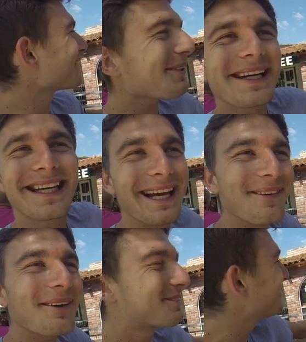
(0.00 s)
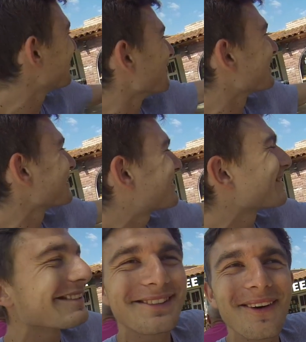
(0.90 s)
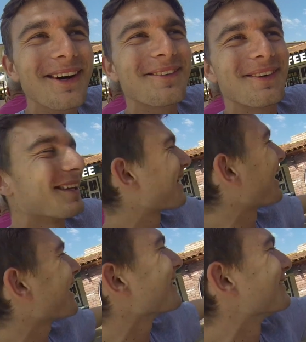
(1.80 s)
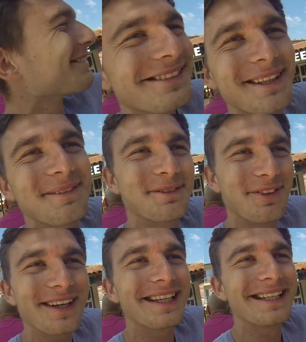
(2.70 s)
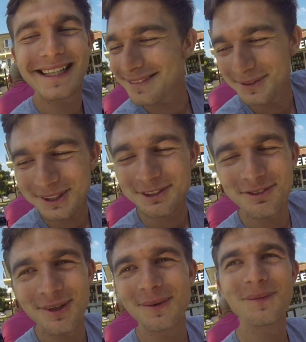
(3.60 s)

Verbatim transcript: That's why I came up to you. I'm like, this is adorable. Like, I gotta do something funny. That's beautiful.